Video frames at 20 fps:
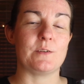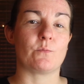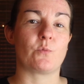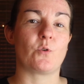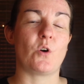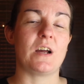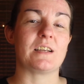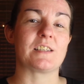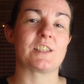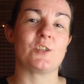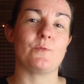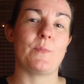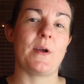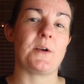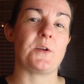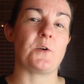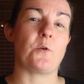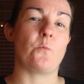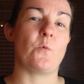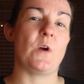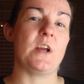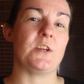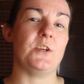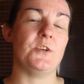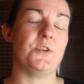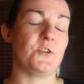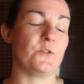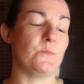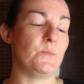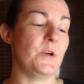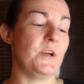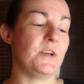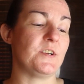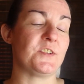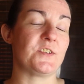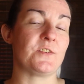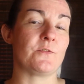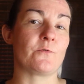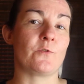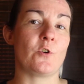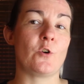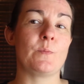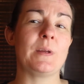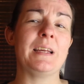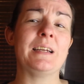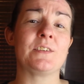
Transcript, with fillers: in price depending on where you do purchase it from.